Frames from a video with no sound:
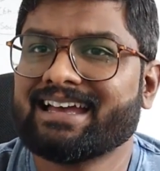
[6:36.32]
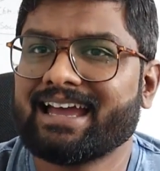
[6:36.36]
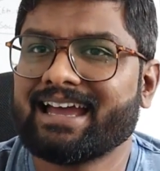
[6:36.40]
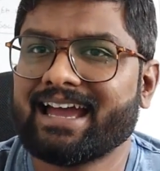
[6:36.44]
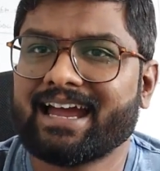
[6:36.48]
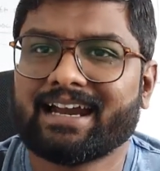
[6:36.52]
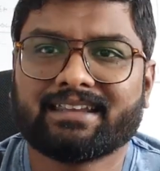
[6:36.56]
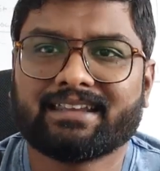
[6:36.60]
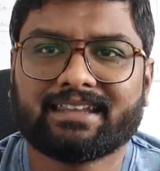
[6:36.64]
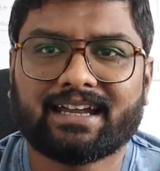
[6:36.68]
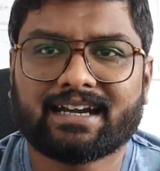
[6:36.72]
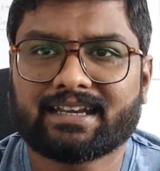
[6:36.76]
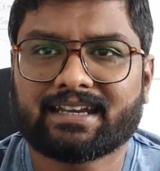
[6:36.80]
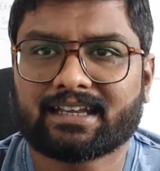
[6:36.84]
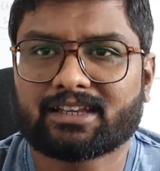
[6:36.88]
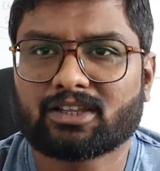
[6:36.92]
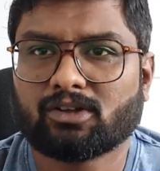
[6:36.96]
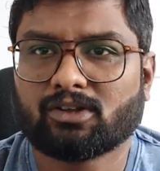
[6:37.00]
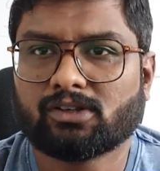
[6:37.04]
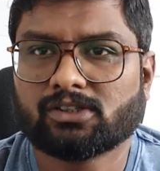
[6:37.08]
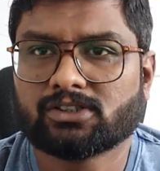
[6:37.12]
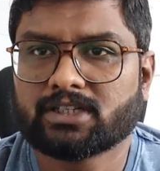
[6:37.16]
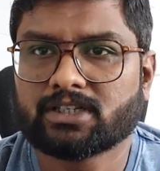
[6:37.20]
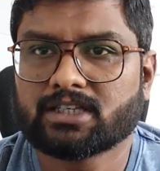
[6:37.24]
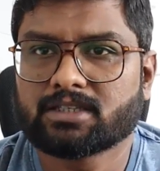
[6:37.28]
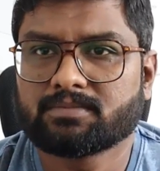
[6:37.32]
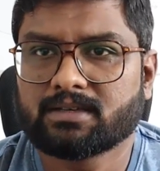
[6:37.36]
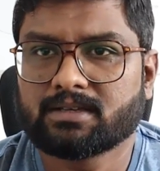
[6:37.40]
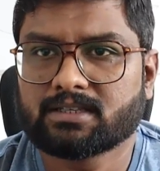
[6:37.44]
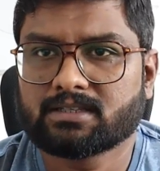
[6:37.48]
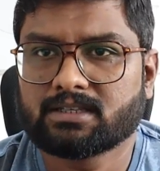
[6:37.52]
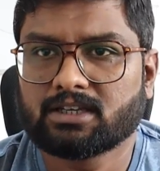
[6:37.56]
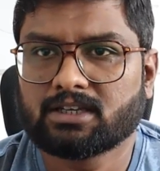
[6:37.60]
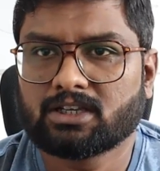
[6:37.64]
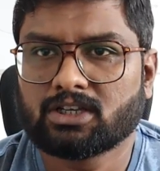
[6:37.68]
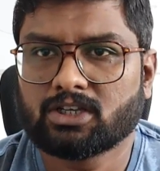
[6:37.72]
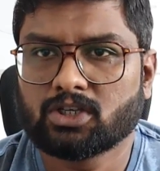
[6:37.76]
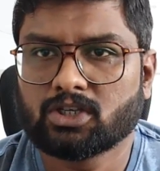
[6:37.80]
and that technology is
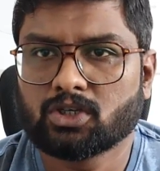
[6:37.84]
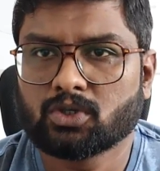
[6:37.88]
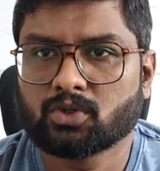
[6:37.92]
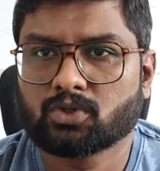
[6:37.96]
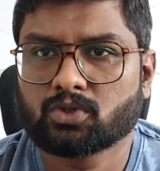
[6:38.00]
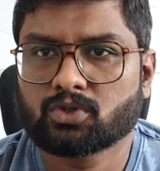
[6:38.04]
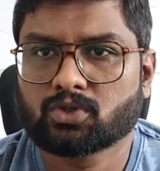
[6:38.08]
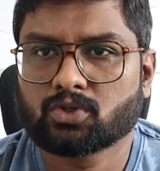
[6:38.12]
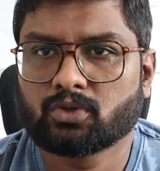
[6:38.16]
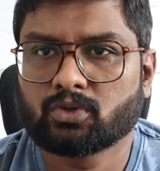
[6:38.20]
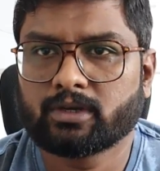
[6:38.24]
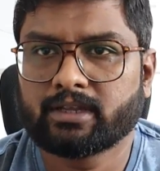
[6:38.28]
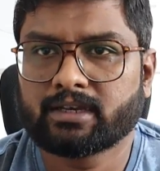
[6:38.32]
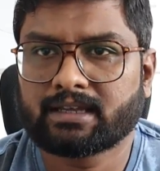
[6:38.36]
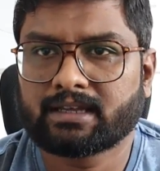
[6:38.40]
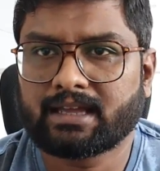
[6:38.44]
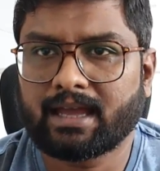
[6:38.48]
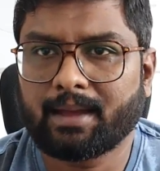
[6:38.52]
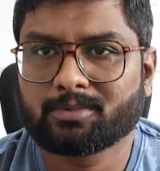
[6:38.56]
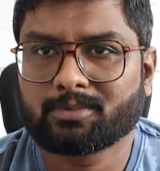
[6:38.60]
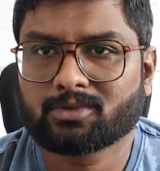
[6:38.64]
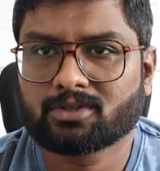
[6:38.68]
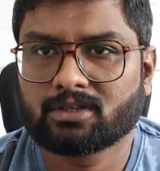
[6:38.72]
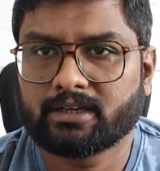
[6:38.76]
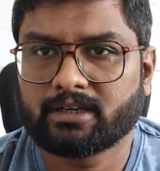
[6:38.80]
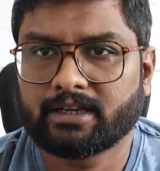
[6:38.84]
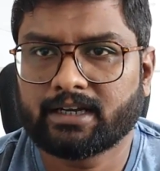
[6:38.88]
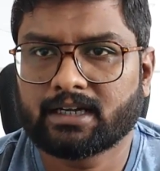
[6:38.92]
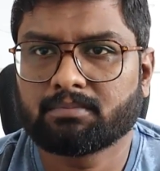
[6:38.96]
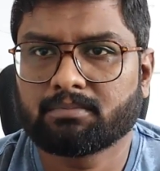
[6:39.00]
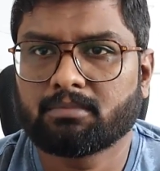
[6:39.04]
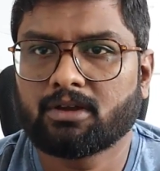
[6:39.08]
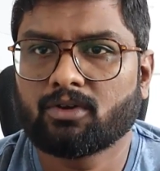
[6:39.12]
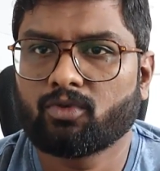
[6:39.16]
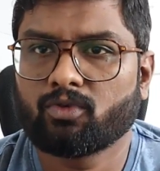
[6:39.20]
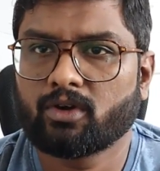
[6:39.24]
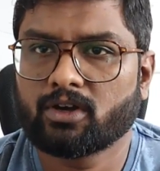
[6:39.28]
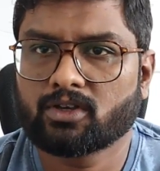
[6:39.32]
basically used to encapsulate
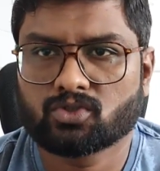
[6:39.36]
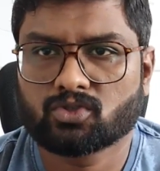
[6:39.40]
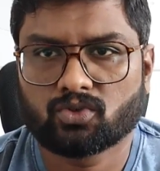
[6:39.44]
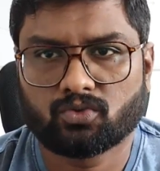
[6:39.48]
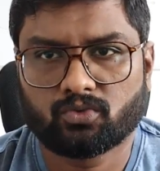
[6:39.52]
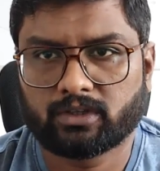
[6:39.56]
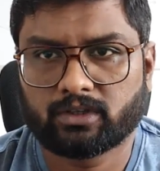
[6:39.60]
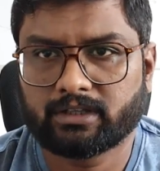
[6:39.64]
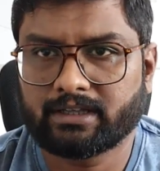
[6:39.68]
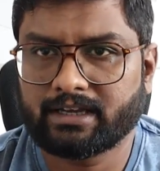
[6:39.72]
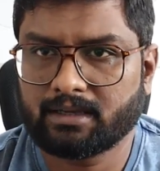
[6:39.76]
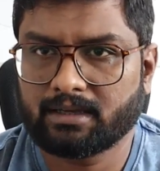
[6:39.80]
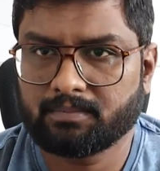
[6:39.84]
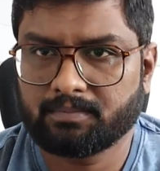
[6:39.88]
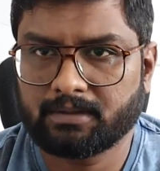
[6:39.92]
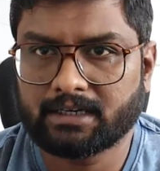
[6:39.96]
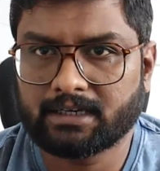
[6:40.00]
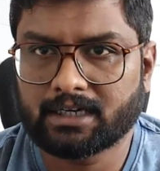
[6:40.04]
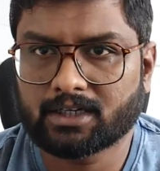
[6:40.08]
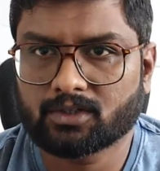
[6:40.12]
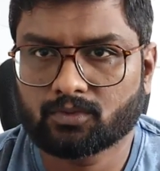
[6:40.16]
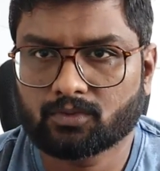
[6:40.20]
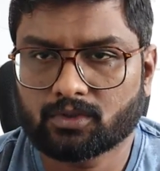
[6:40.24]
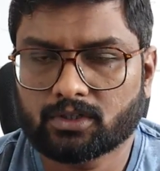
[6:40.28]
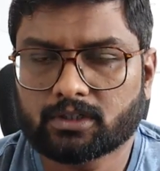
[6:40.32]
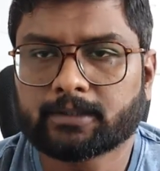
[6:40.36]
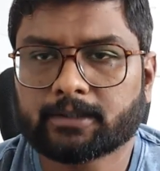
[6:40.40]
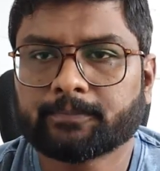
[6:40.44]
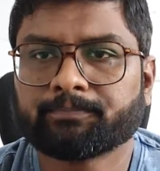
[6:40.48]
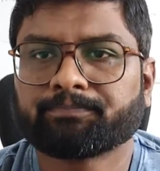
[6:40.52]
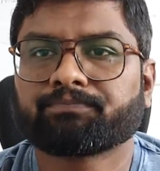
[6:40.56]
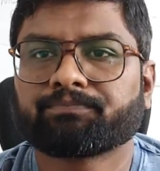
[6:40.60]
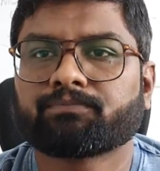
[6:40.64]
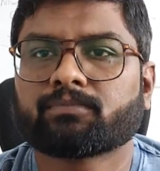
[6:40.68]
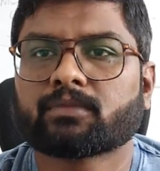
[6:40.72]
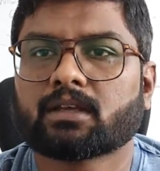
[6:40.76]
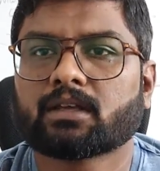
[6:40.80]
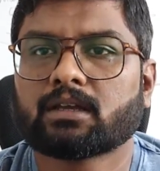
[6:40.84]
my voice over the I P network.
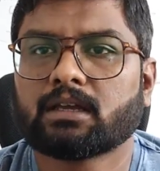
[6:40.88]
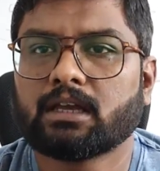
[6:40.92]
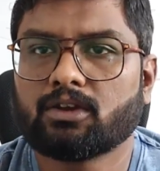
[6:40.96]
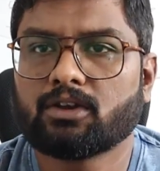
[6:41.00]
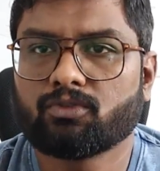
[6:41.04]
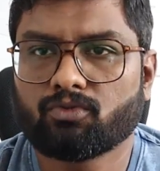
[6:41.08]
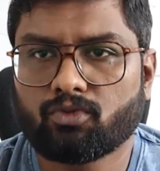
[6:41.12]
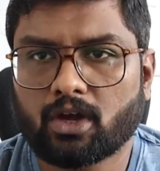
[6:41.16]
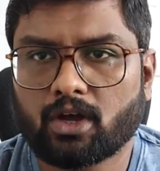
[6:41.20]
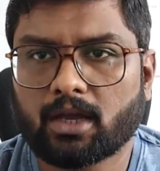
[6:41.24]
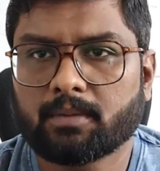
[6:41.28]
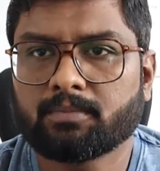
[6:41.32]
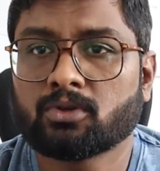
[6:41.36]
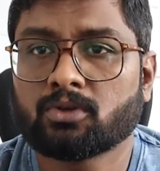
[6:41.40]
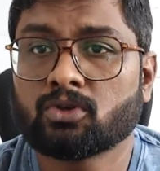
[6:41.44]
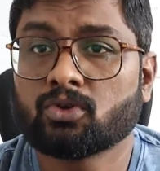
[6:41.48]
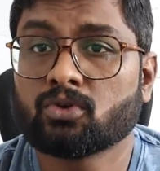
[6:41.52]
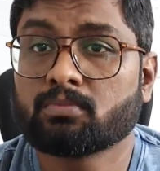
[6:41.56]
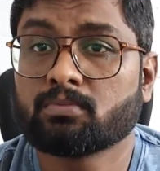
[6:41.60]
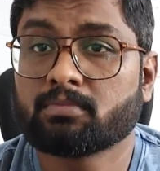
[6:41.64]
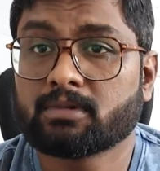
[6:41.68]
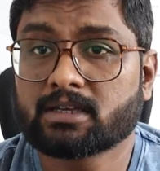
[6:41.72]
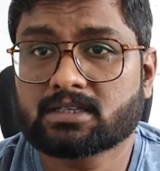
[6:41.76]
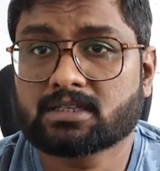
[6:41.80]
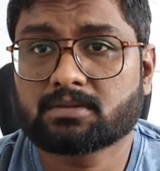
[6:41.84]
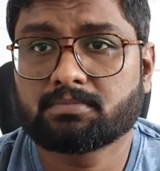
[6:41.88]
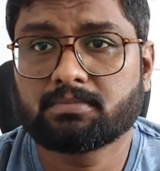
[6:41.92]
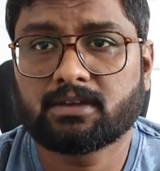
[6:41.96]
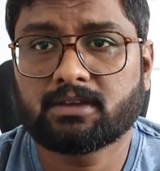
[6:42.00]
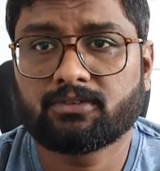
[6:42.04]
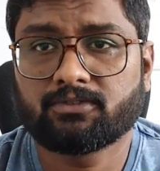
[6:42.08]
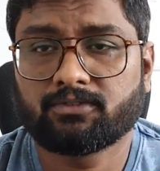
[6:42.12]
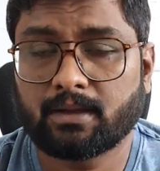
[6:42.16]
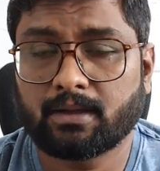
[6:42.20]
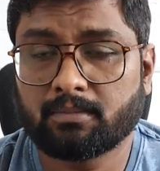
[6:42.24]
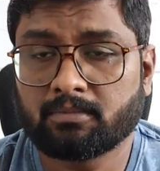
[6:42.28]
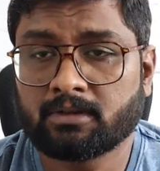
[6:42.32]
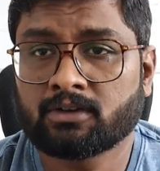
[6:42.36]
In VoIP, you must be
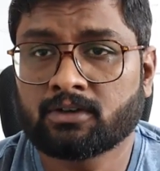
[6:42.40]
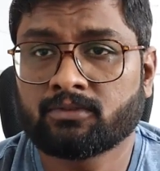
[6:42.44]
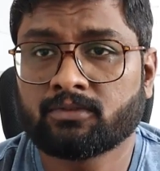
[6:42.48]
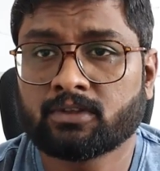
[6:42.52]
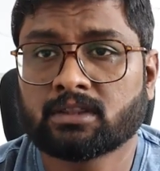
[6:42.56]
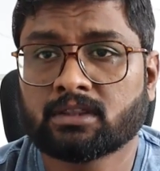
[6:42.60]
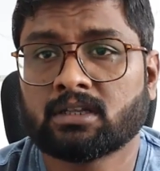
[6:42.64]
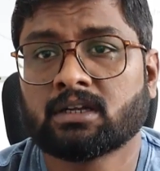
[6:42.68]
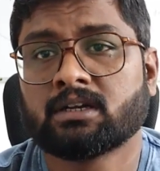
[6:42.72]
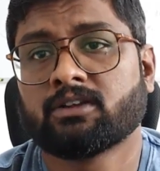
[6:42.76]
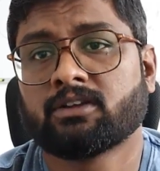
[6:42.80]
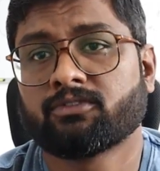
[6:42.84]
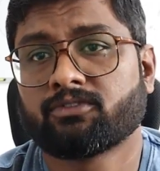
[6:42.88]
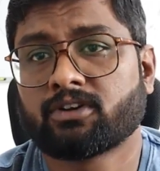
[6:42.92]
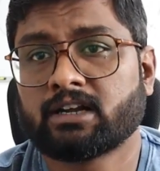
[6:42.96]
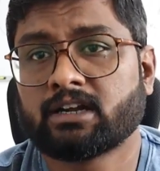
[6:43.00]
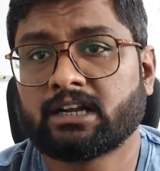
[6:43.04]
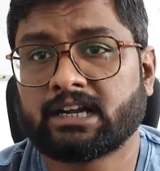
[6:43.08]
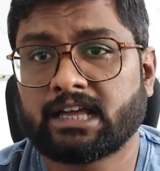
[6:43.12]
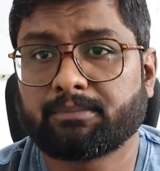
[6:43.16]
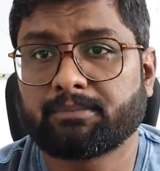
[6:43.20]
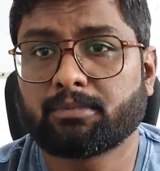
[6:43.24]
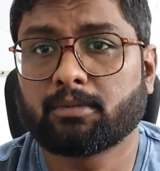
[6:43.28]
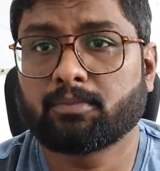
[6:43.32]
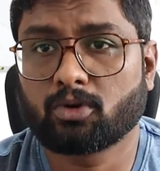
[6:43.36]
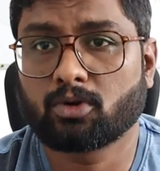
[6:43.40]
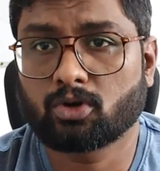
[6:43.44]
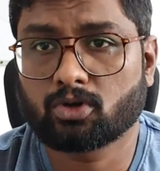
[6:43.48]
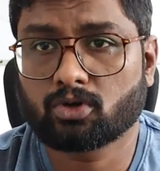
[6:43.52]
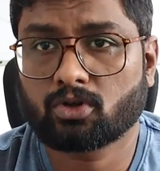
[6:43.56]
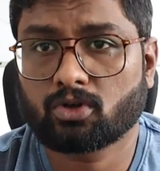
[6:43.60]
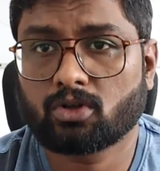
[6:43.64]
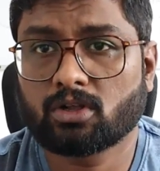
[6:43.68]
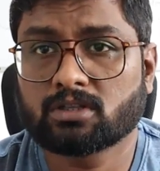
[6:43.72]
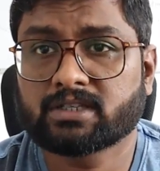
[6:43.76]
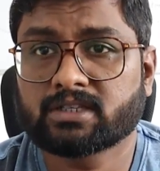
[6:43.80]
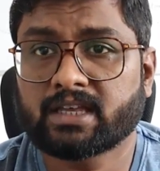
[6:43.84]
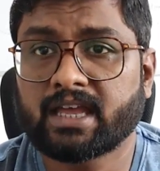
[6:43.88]
familiar with the different type of
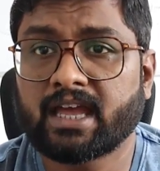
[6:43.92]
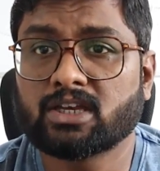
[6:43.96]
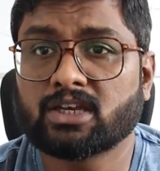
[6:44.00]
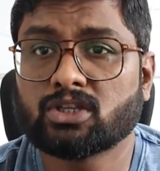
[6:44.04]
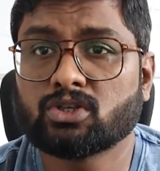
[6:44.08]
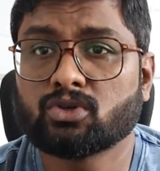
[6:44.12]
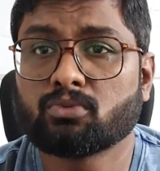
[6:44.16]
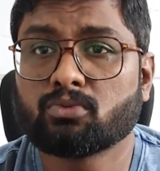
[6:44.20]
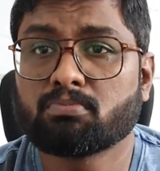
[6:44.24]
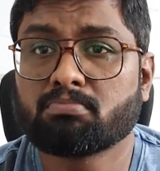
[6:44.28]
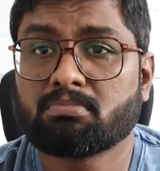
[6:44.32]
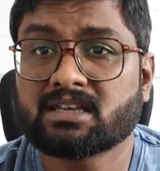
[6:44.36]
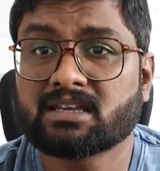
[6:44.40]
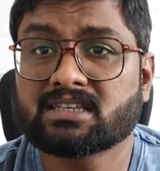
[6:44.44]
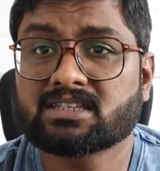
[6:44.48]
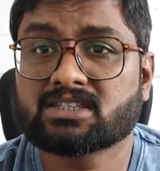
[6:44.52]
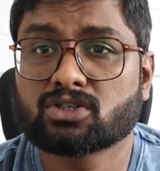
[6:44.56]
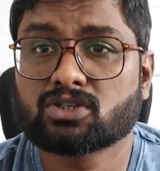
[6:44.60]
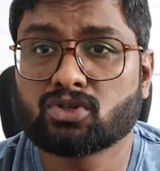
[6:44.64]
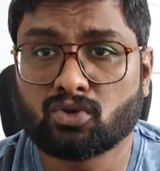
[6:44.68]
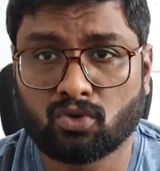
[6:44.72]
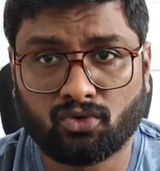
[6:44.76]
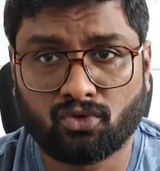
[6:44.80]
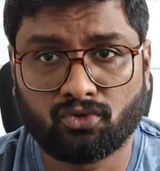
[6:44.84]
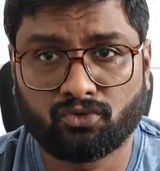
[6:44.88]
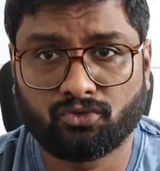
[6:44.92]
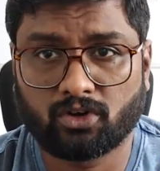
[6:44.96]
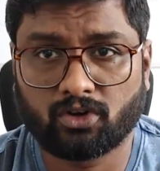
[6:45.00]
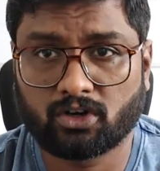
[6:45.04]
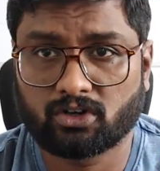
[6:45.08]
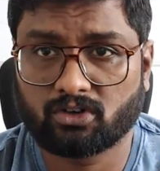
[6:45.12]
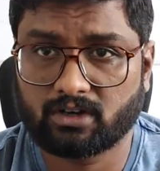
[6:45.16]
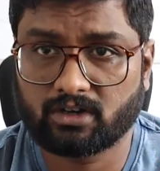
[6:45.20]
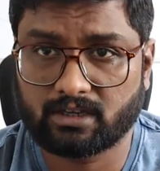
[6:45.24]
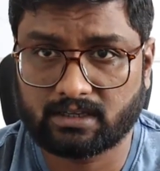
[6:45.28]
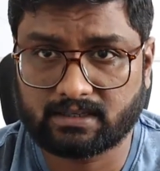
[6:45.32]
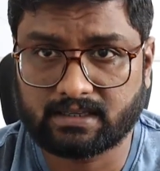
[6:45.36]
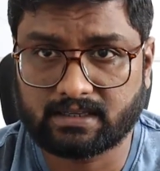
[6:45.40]
protocols and you must know for
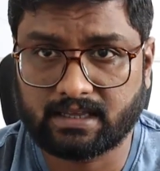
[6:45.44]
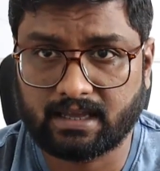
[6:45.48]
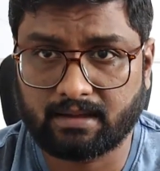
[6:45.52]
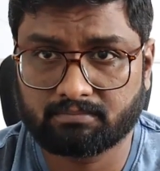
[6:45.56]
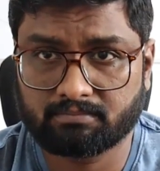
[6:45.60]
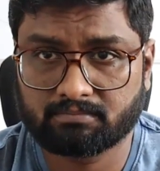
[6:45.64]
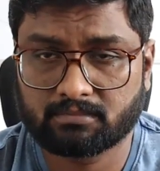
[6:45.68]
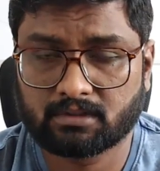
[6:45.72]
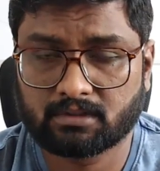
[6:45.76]
your exam.